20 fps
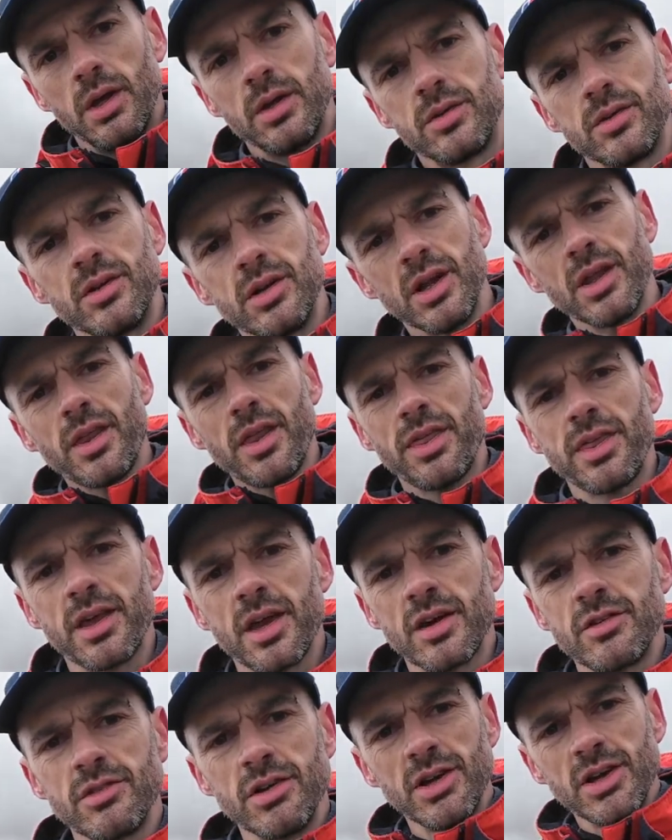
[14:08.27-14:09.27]
So another thing
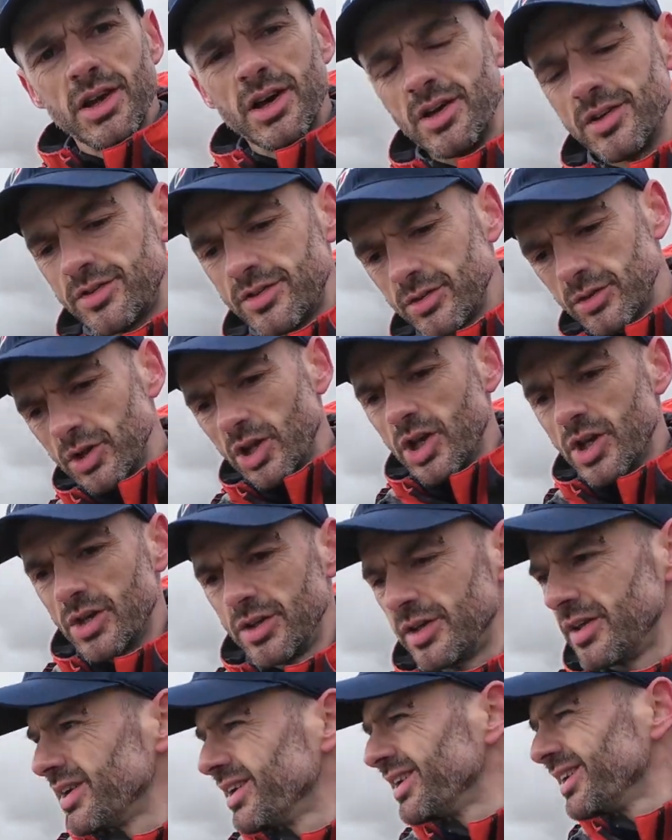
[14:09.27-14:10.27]
I realised or
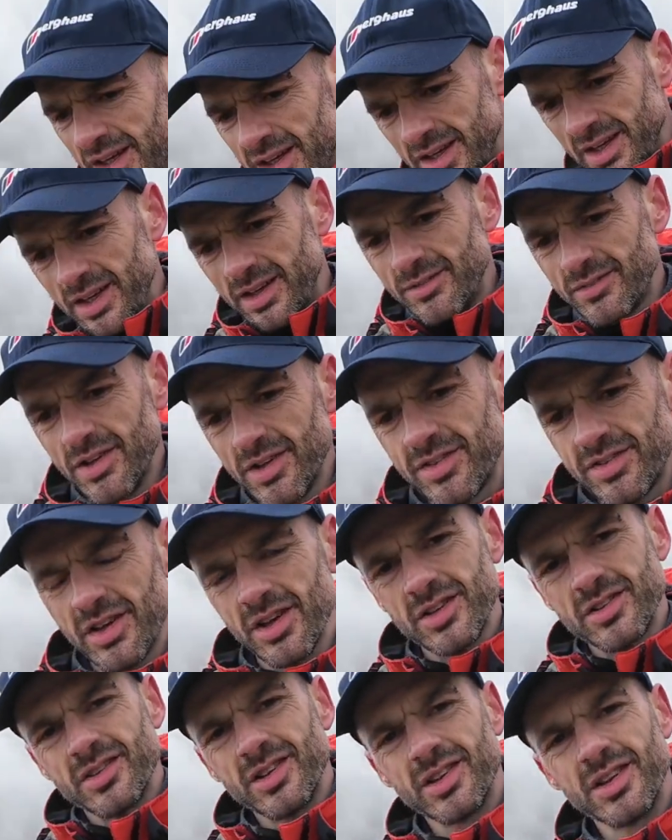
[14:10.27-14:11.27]
learned in
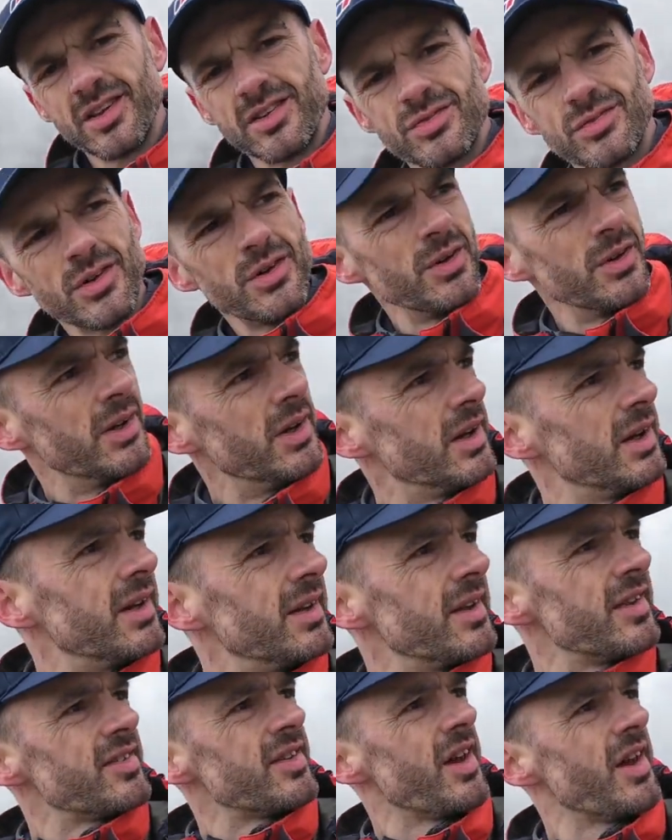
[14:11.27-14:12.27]
researching this route and
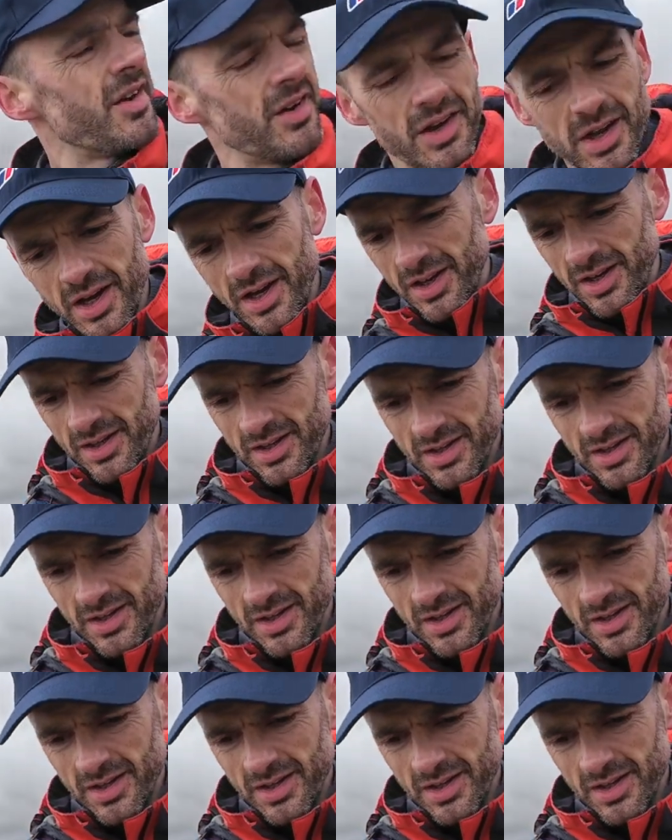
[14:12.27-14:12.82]
this area